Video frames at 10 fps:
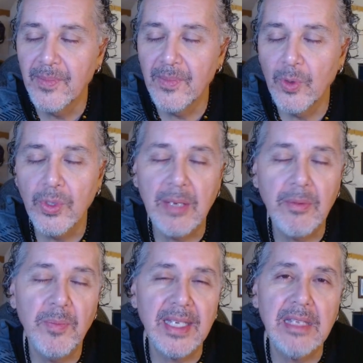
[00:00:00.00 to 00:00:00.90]
Well, what they
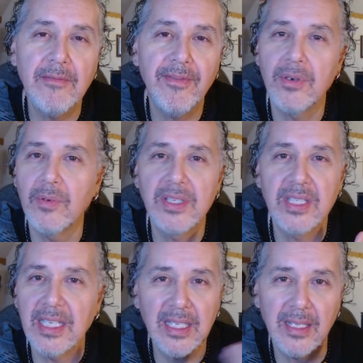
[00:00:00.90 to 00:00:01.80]
were begging for
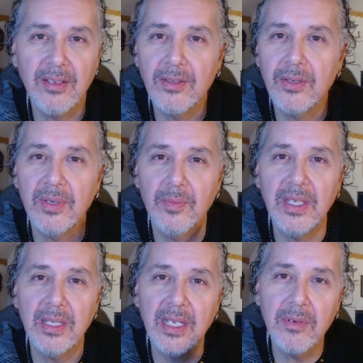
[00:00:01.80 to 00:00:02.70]
wasn't anything to do with
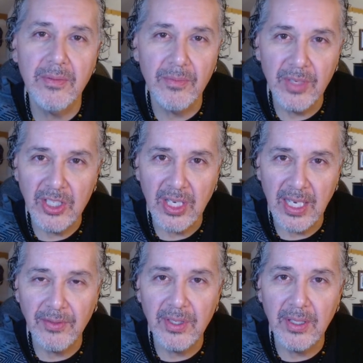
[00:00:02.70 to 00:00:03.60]
me. They were reaching
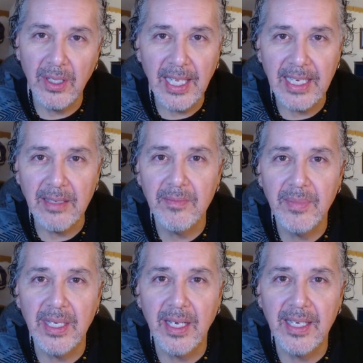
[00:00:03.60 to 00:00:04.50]
out to the light
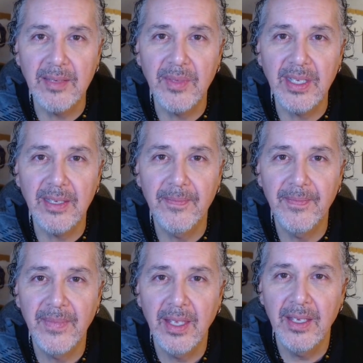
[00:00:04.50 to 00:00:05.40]
behind me.
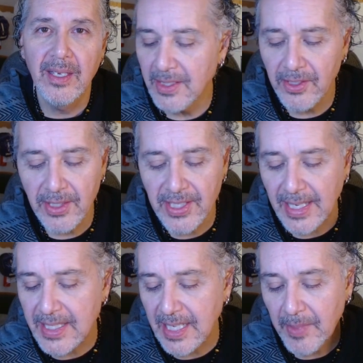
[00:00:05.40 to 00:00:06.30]
And so the
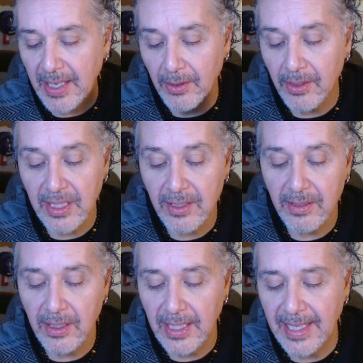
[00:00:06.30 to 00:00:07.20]
second time that I looked into
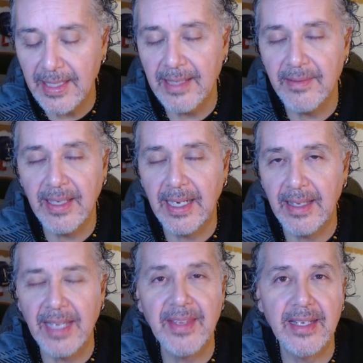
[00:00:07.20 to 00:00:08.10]
the light, I
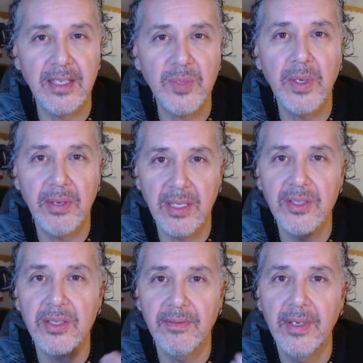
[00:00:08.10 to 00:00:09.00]
had that
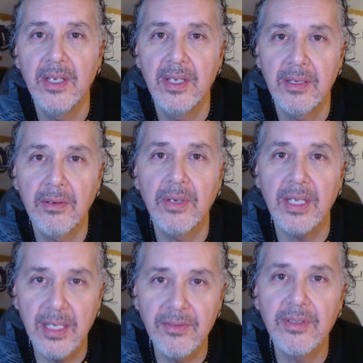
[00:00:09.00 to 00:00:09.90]
experience of going
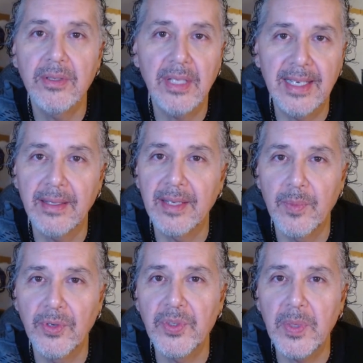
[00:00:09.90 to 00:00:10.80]
into the light like
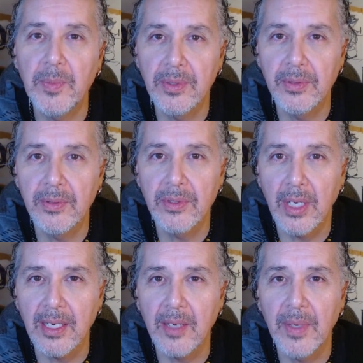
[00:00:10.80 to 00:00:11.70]
most people
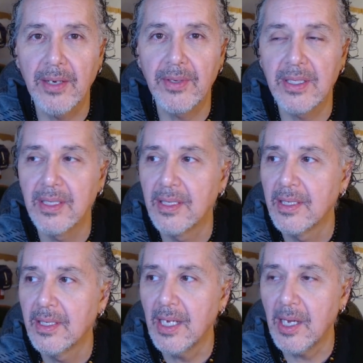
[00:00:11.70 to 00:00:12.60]
talk about, and
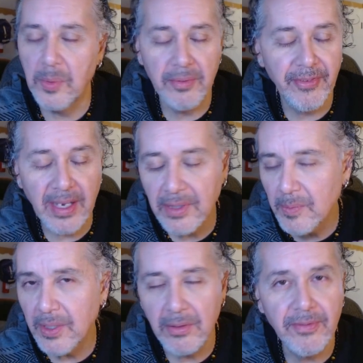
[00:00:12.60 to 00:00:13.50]
how profoundly
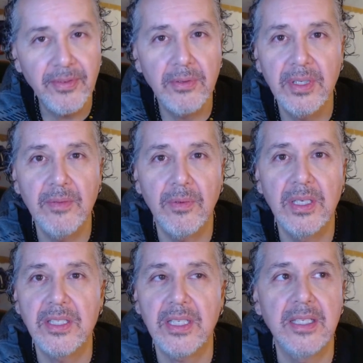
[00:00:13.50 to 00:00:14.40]
beautiful it
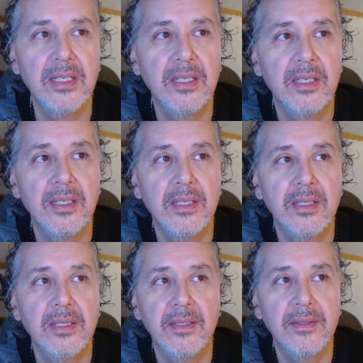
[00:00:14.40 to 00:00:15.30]
was, and
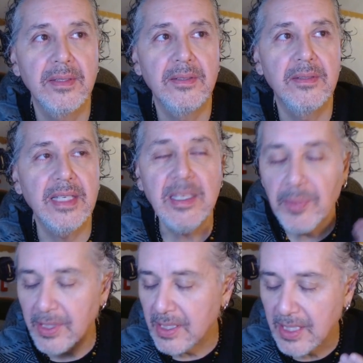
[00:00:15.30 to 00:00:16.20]

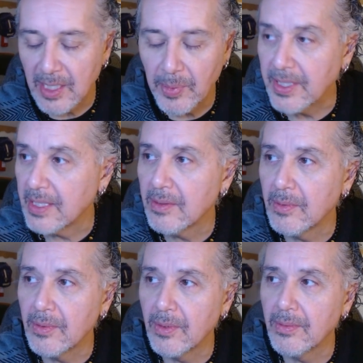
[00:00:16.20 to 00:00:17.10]
deeply, deeply,
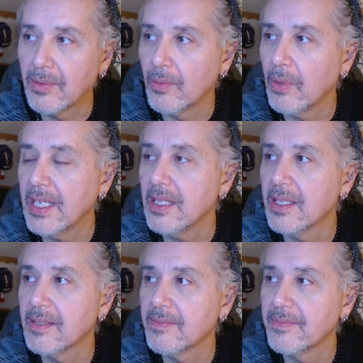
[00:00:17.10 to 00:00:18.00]
the way
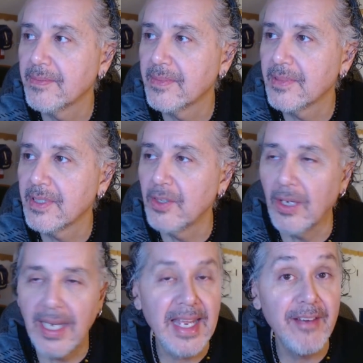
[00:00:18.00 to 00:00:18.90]
that
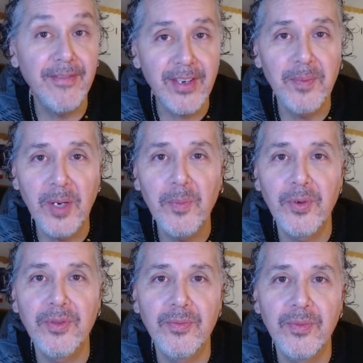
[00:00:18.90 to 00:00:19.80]
I have come up
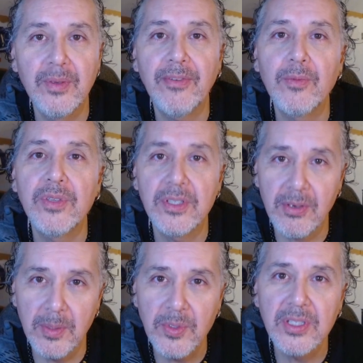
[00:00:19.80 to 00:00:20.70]
with different
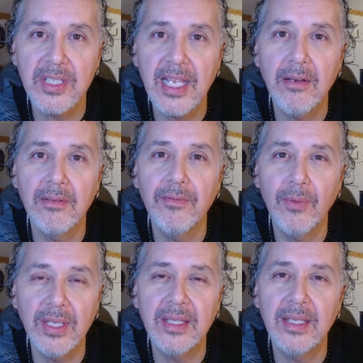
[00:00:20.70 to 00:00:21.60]
descriptions now of
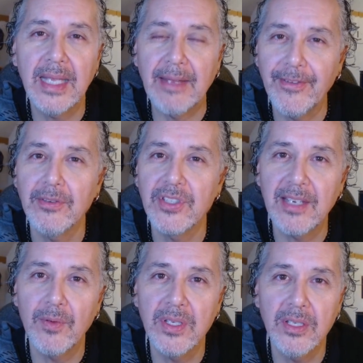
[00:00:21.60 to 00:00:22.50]
what that feels
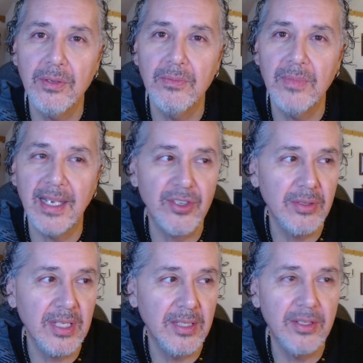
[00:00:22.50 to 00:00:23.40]
like when you
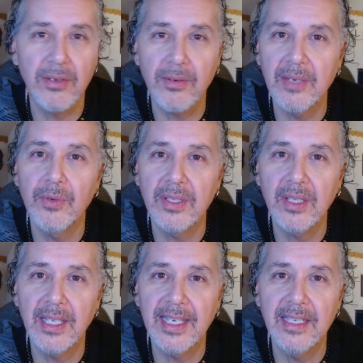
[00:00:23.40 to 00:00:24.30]
actually integrate with the
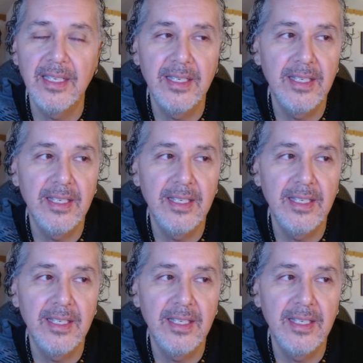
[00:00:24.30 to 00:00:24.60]
light.